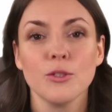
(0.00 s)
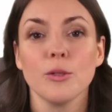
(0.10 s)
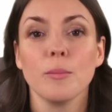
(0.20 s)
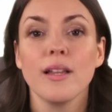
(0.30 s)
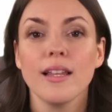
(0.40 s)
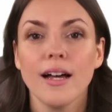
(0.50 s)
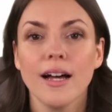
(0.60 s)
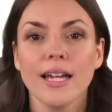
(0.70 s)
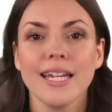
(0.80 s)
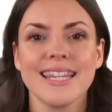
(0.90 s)
to
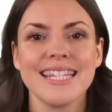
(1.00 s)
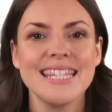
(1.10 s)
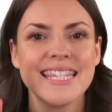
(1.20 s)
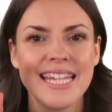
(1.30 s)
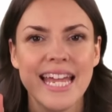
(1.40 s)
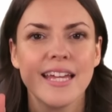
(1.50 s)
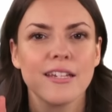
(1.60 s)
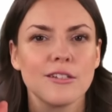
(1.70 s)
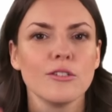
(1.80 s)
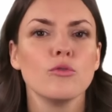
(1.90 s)
apply the
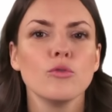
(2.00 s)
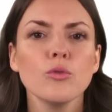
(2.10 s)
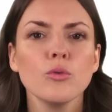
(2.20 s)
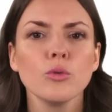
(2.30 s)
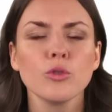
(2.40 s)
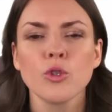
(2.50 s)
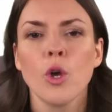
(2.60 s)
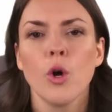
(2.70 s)
standard rules